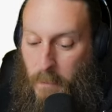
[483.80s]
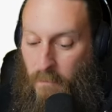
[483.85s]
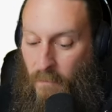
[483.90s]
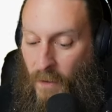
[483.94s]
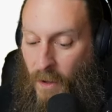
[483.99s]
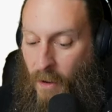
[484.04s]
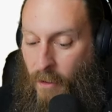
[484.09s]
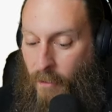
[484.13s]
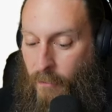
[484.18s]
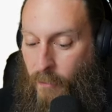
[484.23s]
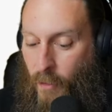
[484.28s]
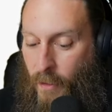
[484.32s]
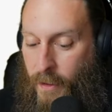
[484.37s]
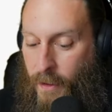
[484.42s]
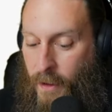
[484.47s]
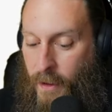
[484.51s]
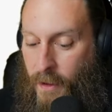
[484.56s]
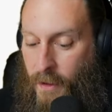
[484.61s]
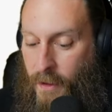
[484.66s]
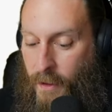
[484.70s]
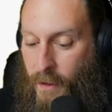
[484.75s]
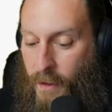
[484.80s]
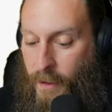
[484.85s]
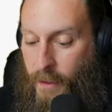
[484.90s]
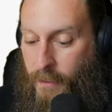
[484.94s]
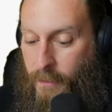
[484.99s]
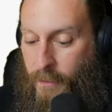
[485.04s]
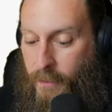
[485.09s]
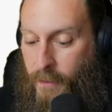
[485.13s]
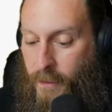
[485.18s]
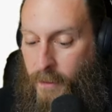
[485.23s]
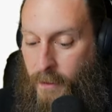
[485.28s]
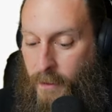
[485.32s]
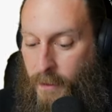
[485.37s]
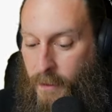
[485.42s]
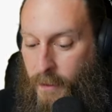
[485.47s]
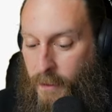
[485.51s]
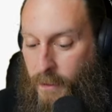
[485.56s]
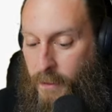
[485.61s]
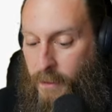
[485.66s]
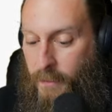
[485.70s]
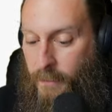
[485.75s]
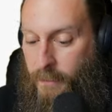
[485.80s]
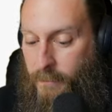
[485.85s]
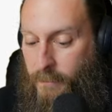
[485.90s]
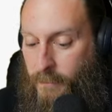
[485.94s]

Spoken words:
for the